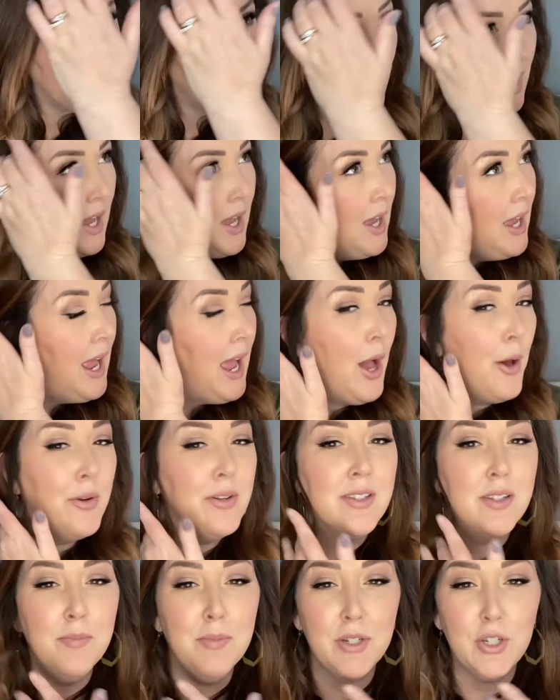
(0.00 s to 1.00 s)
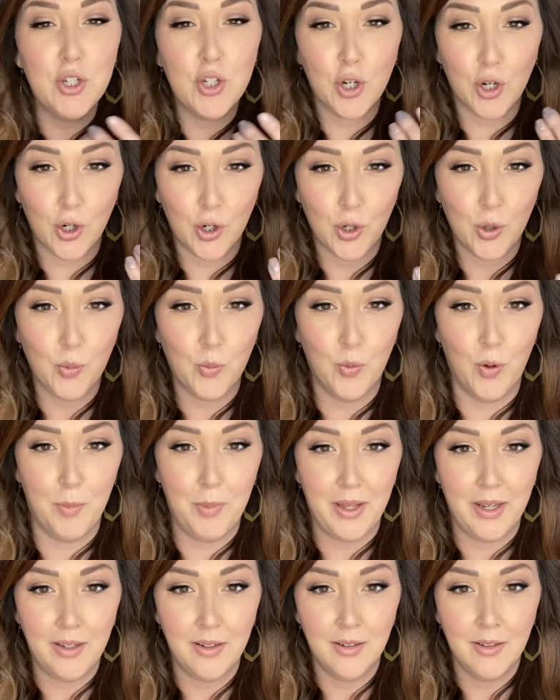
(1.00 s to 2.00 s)
how does a mature
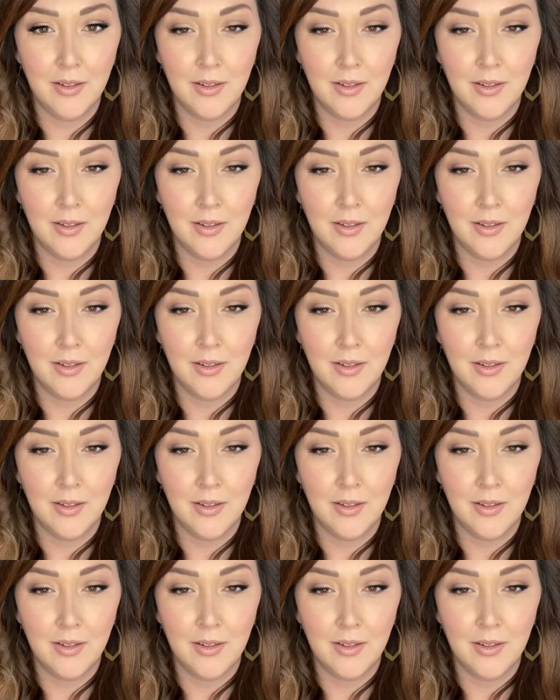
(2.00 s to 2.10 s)
woman